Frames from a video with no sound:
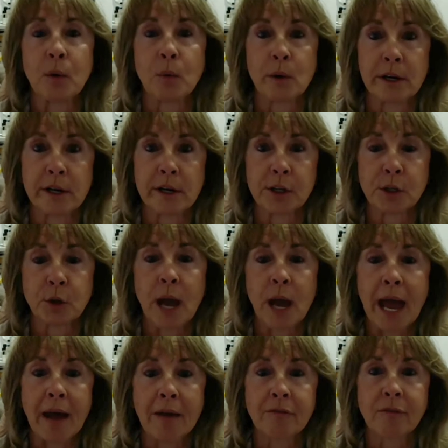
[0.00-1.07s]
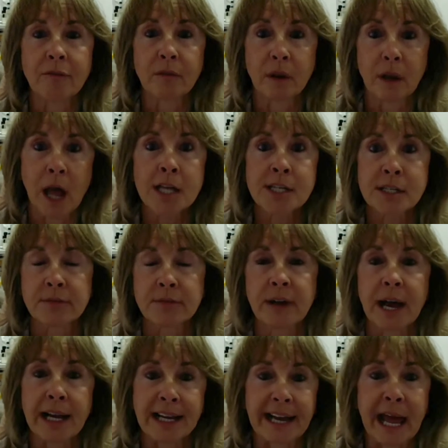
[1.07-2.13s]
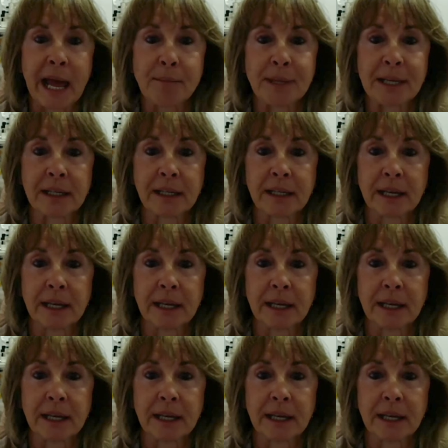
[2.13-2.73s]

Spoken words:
where you have lots of academic